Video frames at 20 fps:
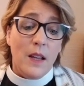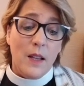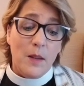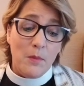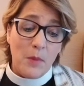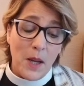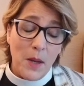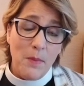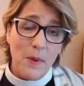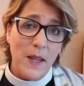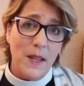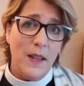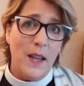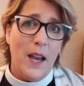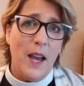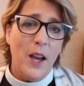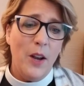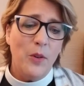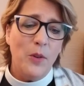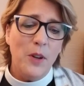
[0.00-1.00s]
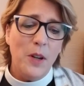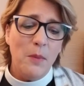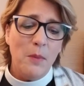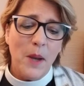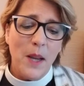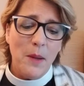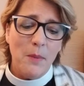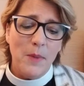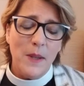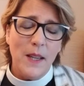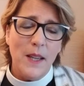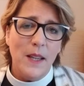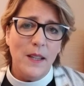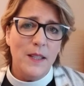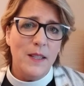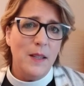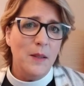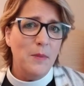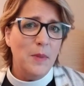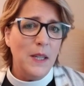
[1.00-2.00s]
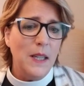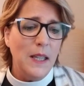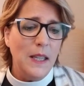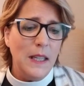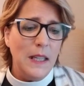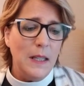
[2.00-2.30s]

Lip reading: Might be that, or it might be something